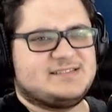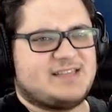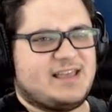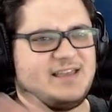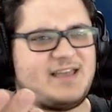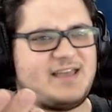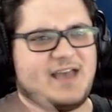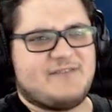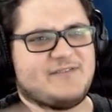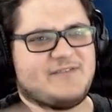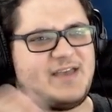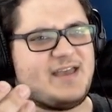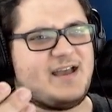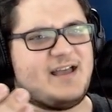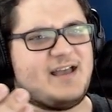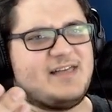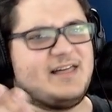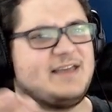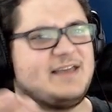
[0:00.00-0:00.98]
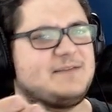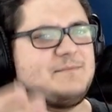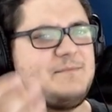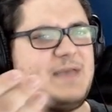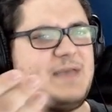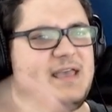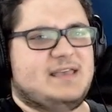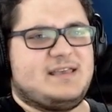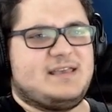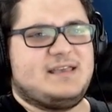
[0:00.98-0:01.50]
They have AI like
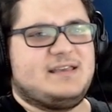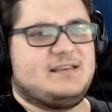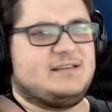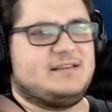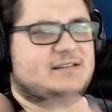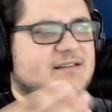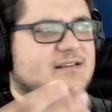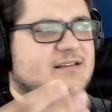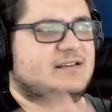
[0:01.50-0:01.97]
making